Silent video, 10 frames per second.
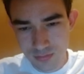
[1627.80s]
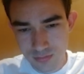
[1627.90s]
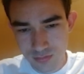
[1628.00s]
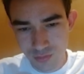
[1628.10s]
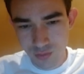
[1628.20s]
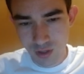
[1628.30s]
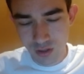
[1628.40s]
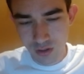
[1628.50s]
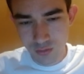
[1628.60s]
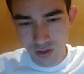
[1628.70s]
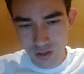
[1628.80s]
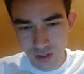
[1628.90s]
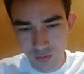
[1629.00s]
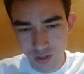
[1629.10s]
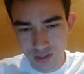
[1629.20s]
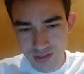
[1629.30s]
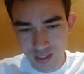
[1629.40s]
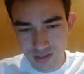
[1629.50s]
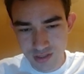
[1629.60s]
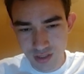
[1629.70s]
Bring my other rook in. Now rook
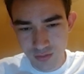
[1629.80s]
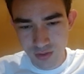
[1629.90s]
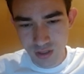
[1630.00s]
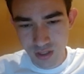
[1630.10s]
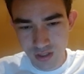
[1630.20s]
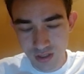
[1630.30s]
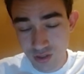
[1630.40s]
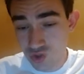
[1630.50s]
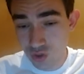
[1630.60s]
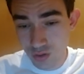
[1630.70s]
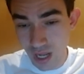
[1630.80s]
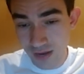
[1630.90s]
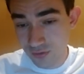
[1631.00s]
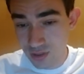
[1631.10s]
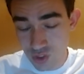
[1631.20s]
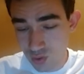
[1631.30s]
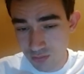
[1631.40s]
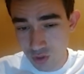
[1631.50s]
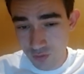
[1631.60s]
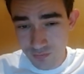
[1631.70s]
e6 is going to be an idea soon after this queen
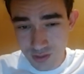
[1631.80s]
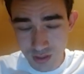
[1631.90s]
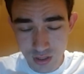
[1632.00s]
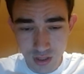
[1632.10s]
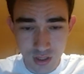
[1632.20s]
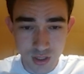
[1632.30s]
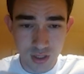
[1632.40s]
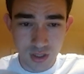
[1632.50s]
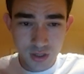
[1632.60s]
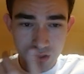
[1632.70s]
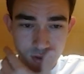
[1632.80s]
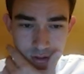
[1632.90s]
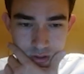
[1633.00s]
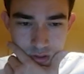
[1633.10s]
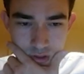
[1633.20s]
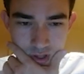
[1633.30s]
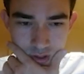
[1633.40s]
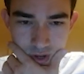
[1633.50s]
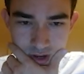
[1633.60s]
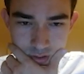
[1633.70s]
moves. Okay,
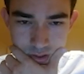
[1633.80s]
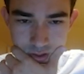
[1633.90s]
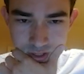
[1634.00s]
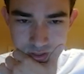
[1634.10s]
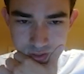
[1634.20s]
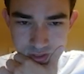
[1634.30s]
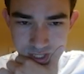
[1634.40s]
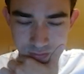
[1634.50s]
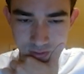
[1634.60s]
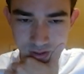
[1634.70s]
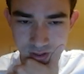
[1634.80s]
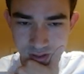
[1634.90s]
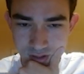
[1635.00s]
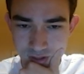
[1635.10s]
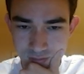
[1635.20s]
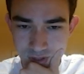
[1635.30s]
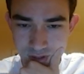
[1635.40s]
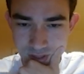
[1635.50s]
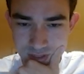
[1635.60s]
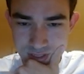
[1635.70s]
wow. Okay, so he's definitely going to give me
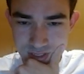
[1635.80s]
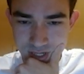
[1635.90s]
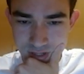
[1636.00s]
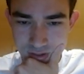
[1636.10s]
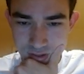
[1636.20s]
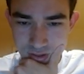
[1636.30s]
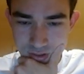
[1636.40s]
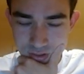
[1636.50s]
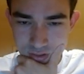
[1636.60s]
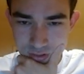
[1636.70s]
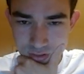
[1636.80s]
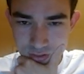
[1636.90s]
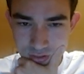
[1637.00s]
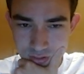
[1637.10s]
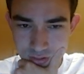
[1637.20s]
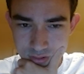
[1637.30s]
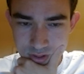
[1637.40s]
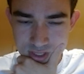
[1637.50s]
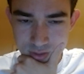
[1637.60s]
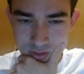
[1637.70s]
this. Is that
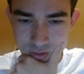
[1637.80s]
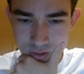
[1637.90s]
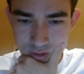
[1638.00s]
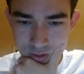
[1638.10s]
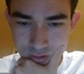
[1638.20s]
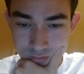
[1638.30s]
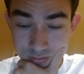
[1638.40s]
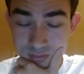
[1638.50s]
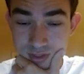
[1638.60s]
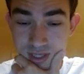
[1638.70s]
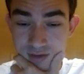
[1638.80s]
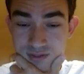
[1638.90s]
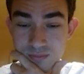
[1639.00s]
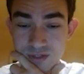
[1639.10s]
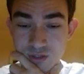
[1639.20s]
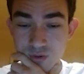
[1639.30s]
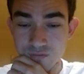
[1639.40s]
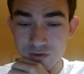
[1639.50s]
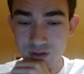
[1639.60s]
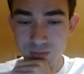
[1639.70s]
what's going on? Gives up his queen
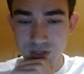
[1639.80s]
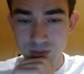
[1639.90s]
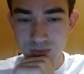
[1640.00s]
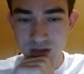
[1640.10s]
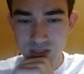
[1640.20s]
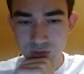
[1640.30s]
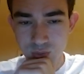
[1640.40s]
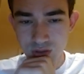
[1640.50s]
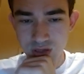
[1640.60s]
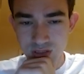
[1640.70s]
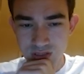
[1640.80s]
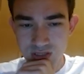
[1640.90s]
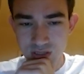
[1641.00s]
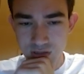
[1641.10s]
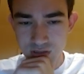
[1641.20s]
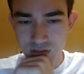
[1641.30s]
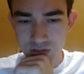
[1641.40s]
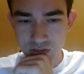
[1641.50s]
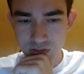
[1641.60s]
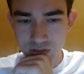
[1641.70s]
for the bishop. That's what we like to see.
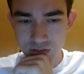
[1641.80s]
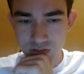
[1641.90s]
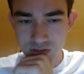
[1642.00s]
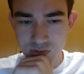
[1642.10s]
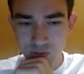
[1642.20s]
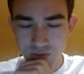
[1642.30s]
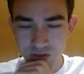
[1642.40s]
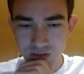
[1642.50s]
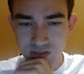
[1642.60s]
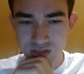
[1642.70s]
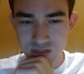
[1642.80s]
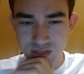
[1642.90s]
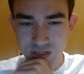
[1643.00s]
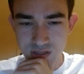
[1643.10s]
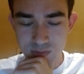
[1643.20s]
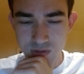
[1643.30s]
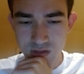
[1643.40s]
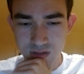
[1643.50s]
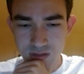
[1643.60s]
That's what we like to see. Let's take this pawn.